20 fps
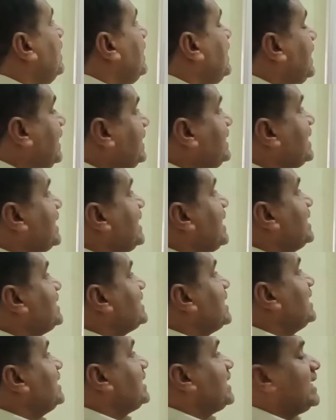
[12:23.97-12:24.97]

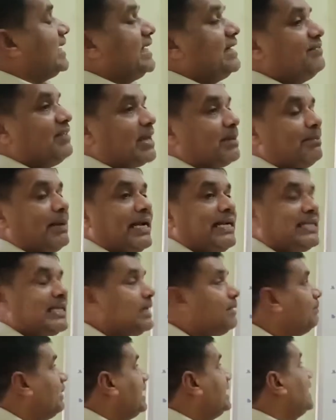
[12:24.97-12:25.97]
International trade were
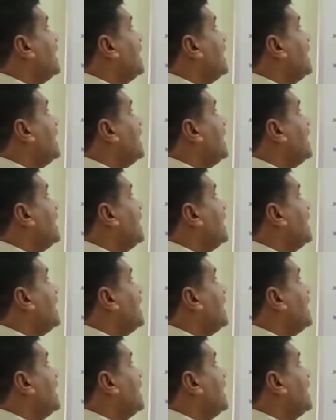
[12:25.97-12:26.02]
maintained by